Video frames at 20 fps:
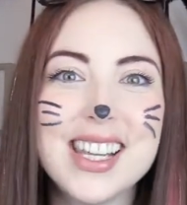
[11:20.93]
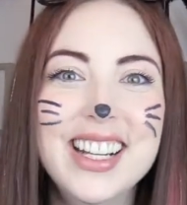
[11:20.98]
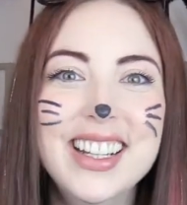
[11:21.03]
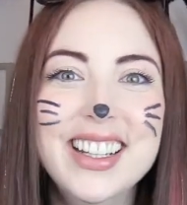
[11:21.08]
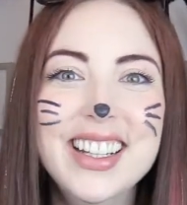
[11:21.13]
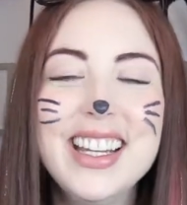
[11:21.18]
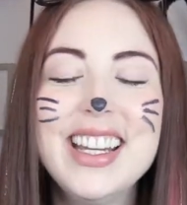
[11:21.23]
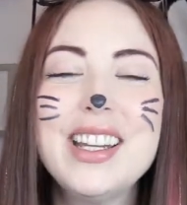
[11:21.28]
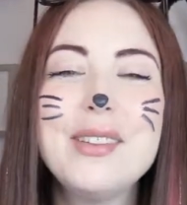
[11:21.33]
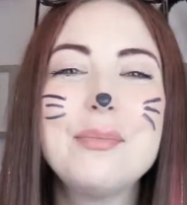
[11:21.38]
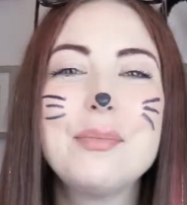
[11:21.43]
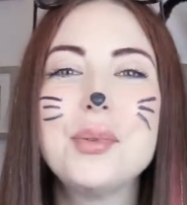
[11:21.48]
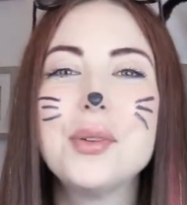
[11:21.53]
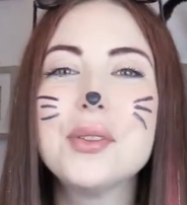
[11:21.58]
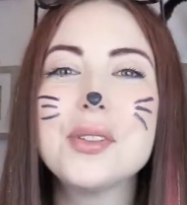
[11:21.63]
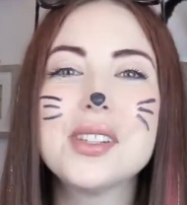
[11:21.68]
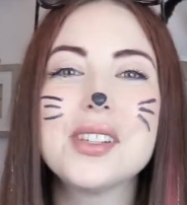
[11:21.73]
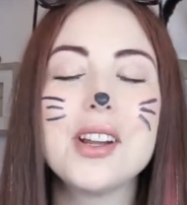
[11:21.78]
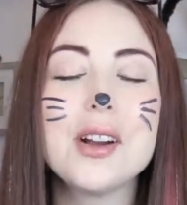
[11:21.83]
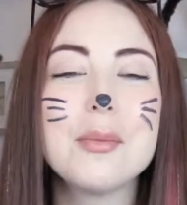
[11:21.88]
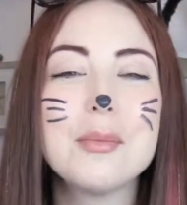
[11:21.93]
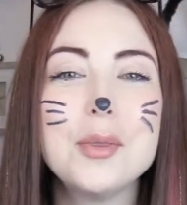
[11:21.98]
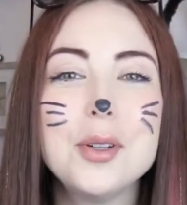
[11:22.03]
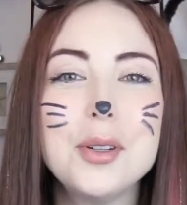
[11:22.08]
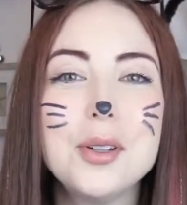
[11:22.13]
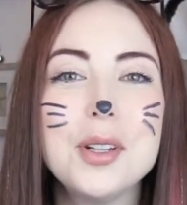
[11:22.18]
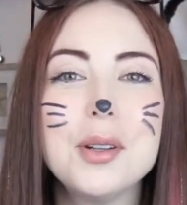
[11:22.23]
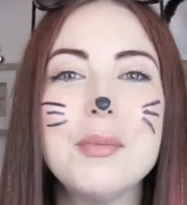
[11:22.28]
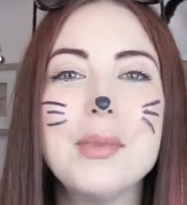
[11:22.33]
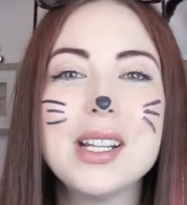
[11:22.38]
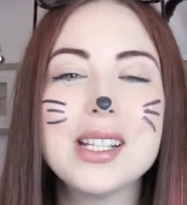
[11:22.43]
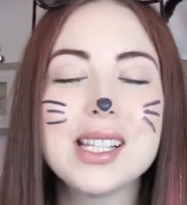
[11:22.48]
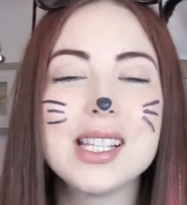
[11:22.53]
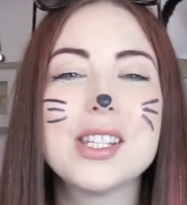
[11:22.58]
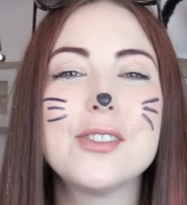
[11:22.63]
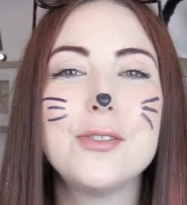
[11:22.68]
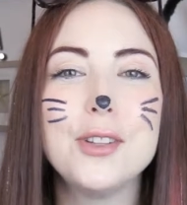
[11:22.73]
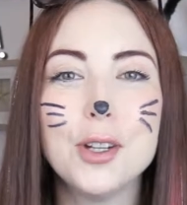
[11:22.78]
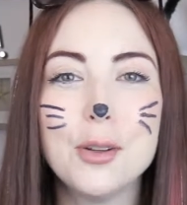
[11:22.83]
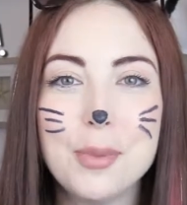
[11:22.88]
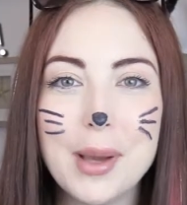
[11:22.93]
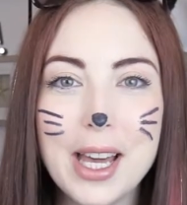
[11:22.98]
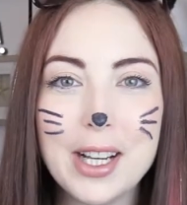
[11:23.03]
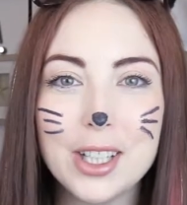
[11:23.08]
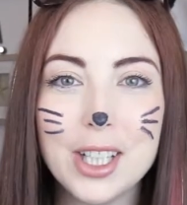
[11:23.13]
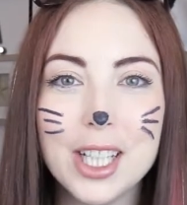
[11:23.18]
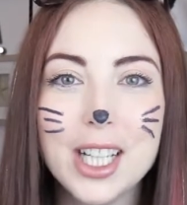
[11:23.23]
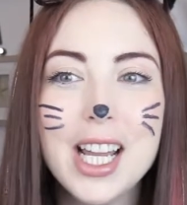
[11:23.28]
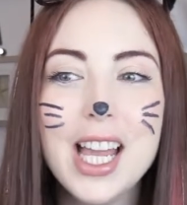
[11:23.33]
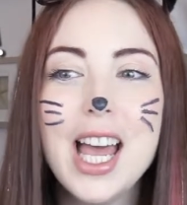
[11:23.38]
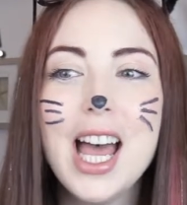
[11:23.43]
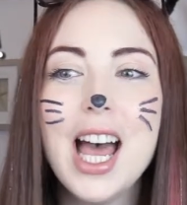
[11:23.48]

It boosts our mood, it makes us feel better,